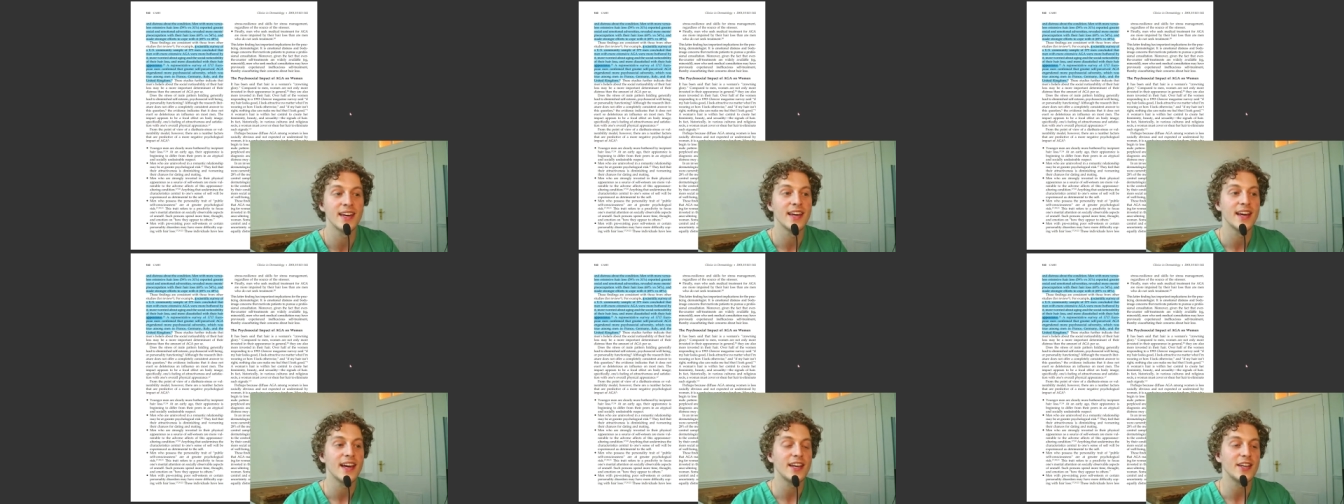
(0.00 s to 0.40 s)

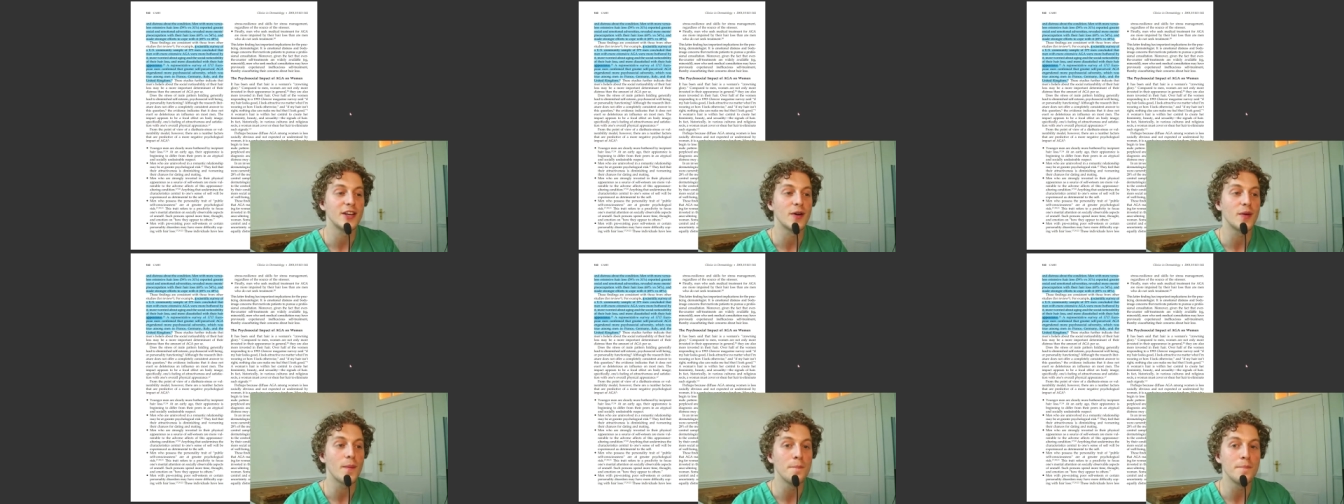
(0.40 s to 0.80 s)
You
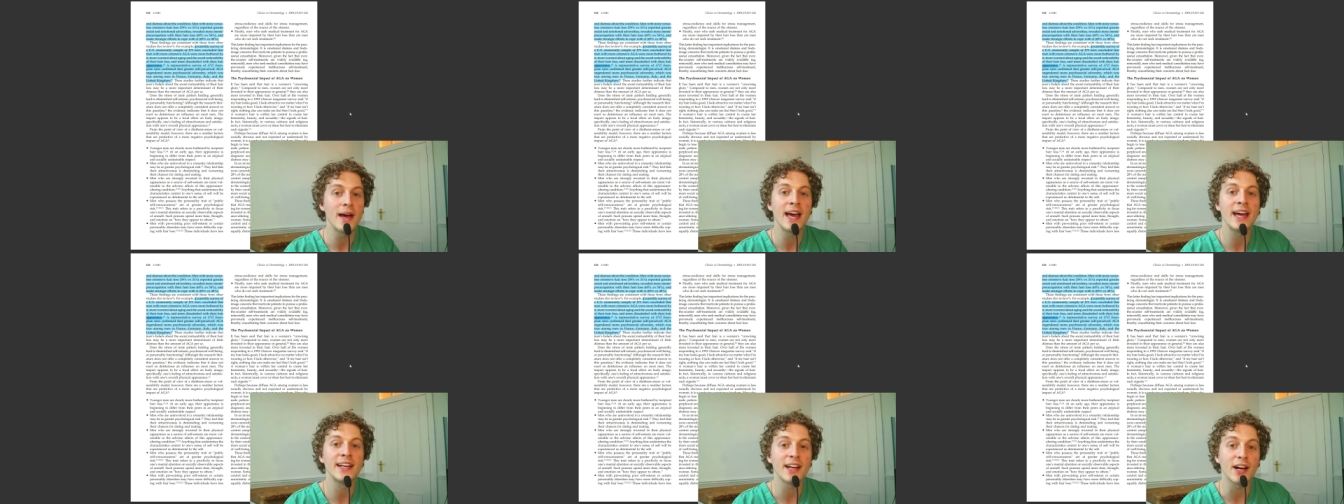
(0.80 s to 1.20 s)
know,
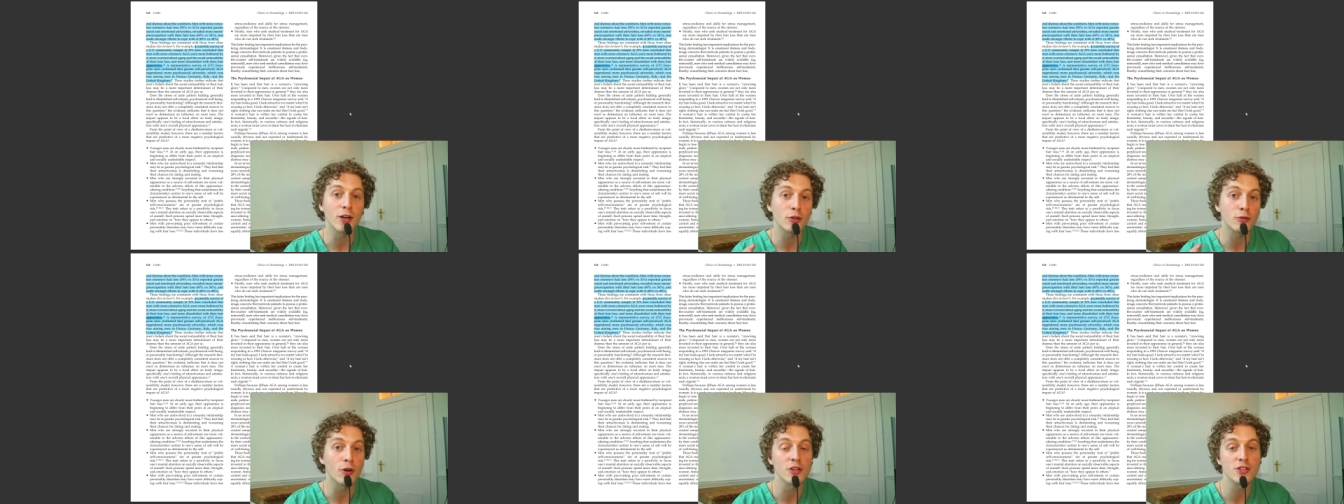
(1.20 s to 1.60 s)
men
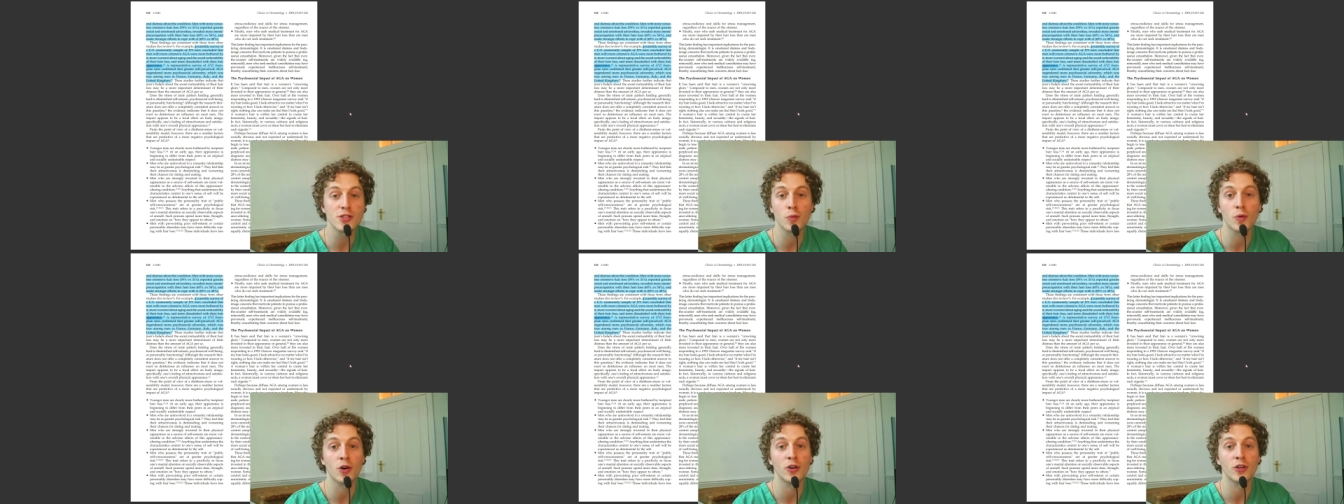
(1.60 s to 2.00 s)
across the
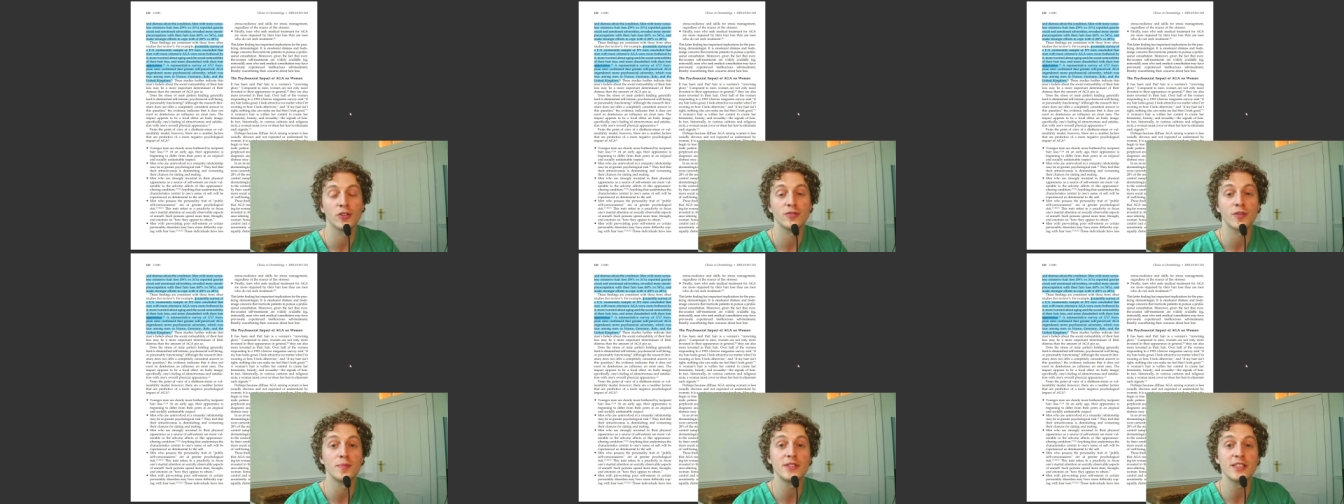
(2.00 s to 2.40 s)
world
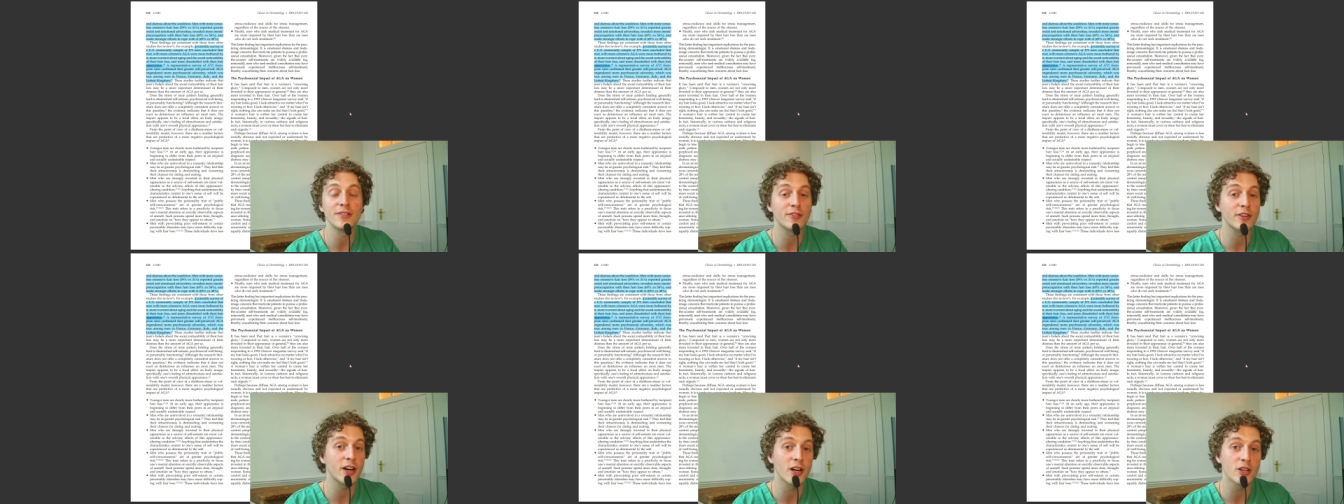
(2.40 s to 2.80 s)
from
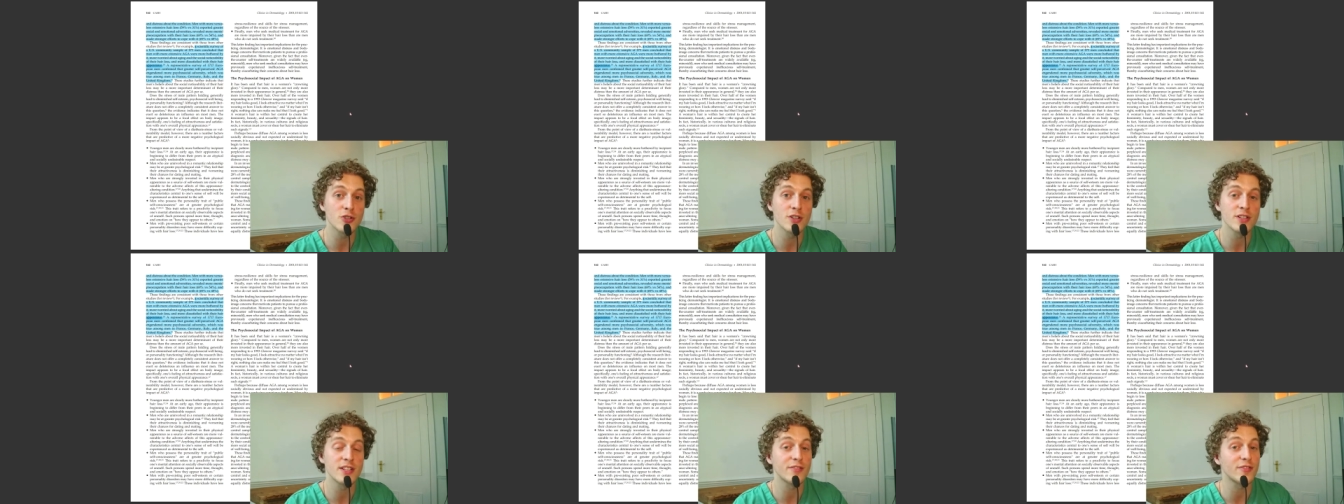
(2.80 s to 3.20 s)
different
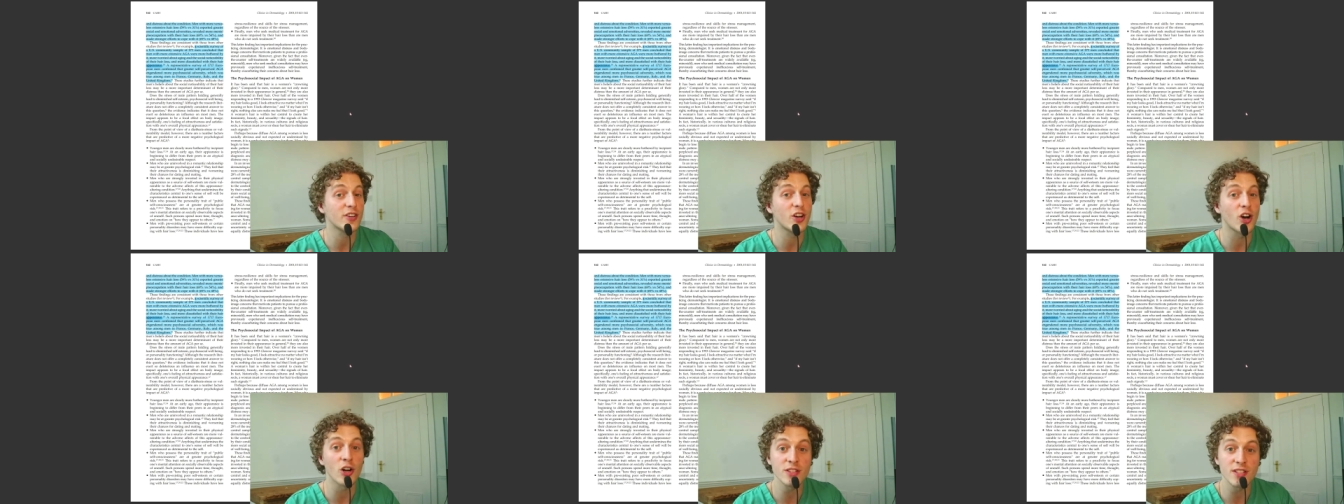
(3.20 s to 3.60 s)
countries, different
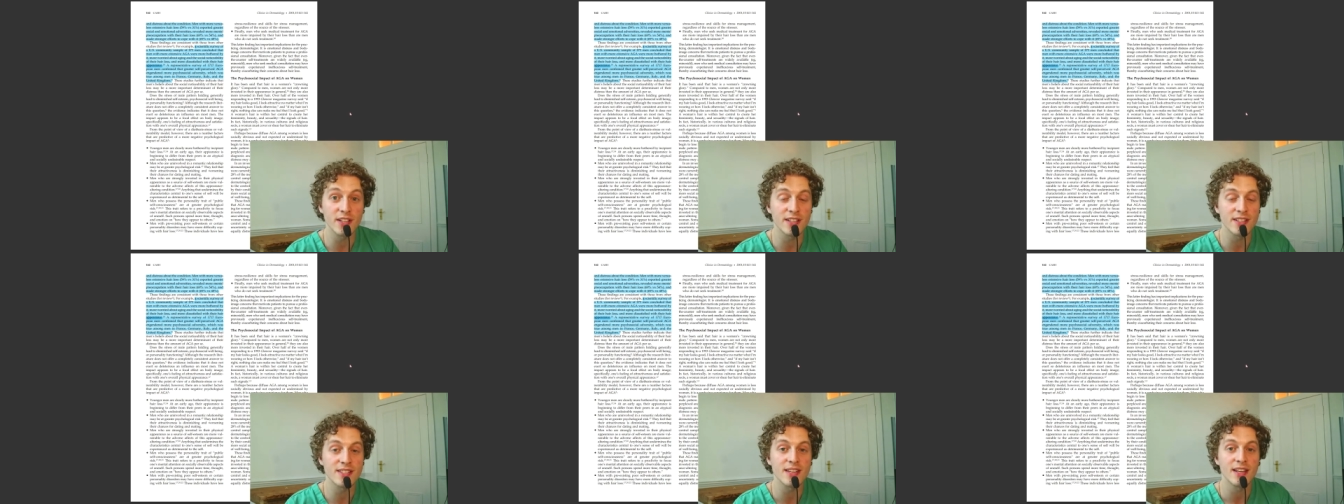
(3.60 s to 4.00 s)

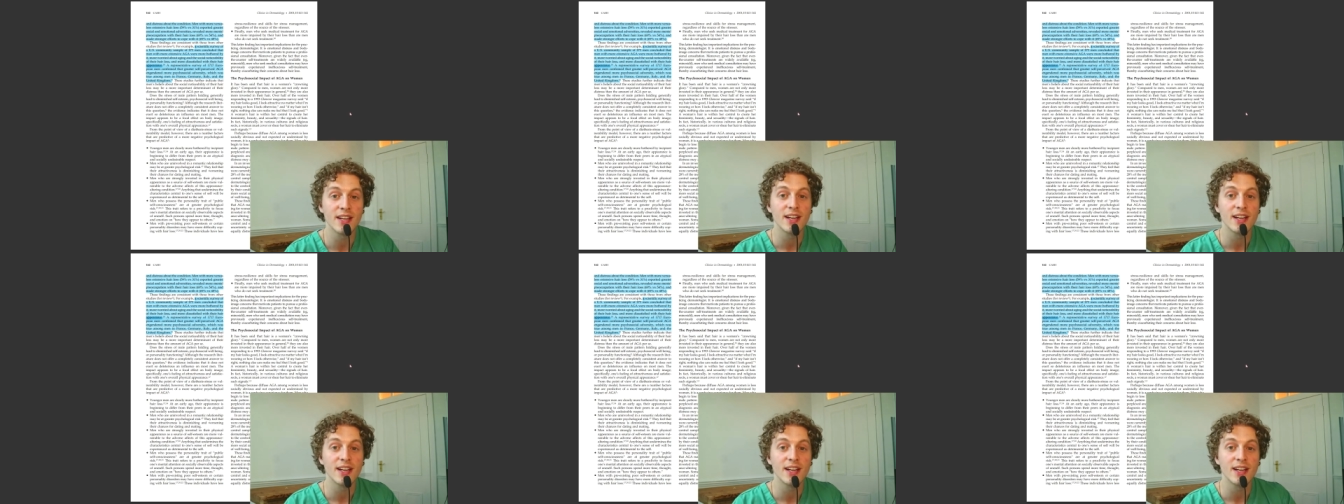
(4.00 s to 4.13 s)
continents